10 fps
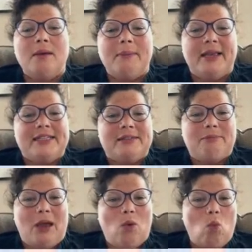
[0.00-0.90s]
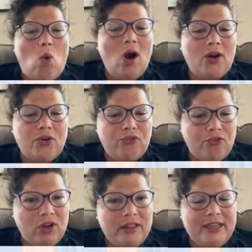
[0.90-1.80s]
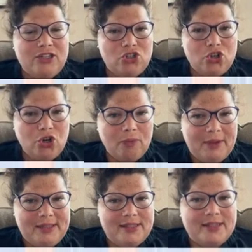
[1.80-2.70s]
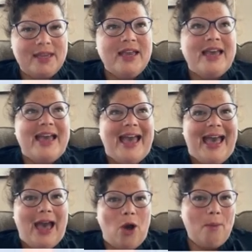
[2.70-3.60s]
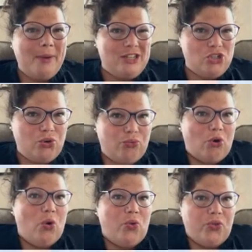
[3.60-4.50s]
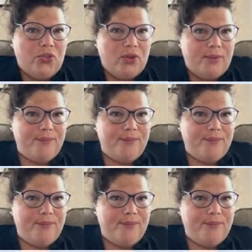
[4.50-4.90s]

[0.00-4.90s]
because that water really determines how much growth,